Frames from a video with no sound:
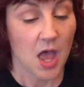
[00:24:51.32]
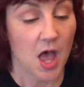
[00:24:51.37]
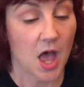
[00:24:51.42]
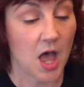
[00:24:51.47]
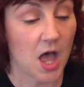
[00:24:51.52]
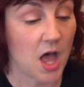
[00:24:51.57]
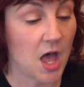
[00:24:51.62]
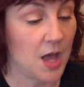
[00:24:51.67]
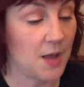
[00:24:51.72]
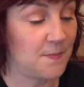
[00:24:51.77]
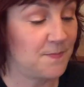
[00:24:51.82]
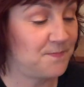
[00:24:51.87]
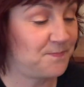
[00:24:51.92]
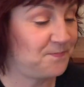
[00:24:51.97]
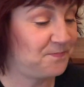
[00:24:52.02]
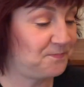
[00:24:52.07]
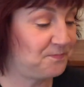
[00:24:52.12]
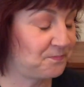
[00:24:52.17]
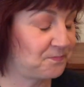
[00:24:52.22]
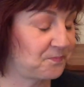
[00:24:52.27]
All
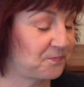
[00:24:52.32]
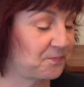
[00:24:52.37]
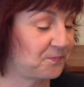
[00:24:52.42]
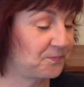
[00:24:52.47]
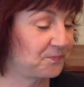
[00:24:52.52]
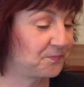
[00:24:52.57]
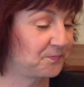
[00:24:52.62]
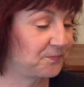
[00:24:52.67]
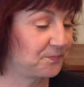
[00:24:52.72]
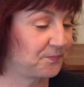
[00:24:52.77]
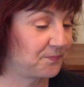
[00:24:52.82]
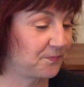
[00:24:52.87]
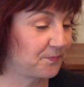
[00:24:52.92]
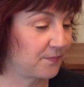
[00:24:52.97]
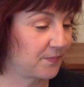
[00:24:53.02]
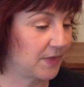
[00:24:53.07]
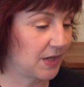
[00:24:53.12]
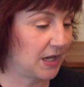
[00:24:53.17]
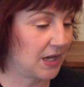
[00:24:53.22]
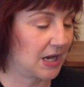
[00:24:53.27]
right.
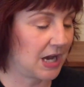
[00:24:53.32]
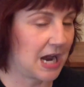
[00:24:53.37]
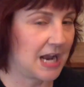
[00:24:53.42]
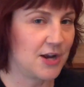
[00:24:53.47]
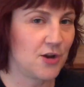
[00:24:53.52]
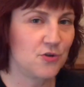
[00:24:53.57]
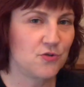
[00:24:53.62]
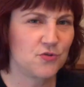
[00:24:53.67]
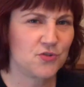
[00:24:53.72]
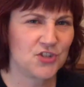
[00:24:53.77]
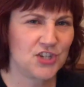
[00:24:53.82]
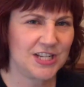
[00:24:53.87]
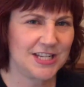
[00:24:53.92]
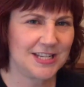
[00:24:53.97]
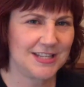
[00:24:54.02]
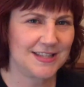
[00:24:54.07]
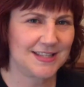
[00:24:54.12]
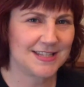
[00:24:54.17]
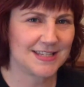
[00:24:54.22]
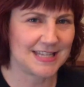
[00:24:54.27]
I know she
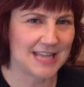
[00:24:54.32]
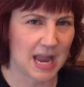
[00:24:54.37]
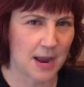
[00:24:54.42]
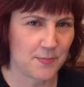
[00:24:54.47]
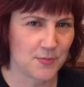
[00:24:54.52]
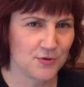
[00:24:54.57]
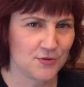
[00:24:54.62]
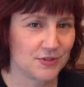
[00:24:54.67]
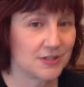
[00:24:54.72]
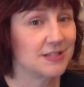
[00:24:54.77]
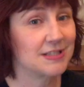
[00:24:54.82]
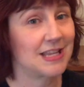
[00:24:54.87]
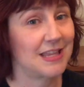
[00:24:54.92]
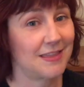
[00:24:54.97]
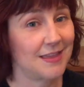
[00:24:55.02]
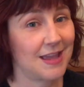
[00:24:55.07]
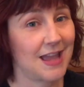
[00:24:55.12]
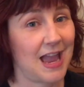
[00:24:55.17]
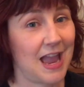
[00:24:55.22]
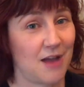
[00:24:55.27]
did snappers, because I
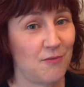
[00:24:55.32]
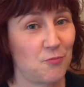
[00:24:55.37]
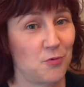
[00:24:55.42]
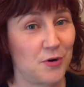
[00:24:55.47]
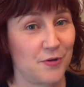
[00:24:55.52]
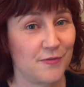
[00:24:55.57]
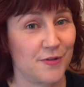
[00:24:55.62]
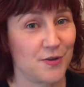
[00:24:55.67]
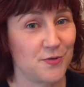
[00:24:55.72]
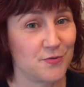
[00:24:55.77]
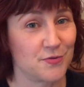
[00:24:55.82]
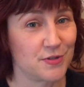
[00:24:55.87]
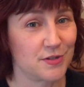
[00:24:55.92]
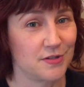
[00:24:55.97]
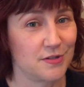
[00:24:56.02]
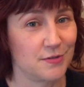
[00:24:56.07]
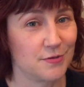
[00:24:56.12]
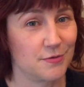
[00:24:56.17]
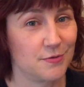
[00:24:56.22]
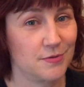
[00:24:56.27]
think I have one of those
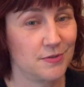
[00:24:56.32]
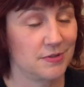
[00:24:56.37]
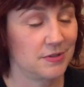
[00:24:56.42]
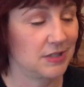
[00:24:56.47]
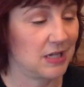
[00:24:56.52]
too.